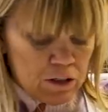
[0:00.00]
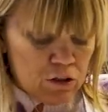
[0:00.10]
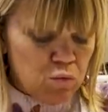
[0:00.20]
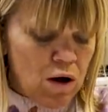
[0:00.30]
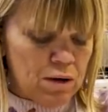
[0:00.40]

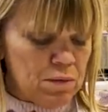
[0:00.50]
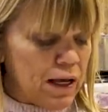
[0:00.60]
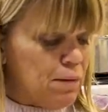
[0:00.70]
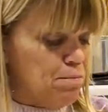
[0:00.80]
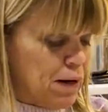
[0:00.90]
Just want them
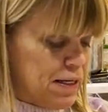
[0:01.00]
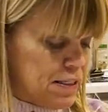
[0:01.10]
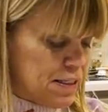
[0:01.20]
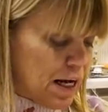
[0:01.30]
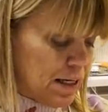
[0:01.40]
like bite
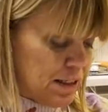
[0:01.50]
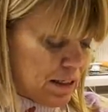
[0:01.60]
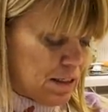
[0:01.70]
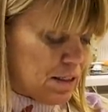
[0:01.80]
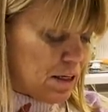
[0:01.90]

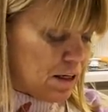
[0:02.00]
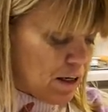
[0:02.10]
sizes.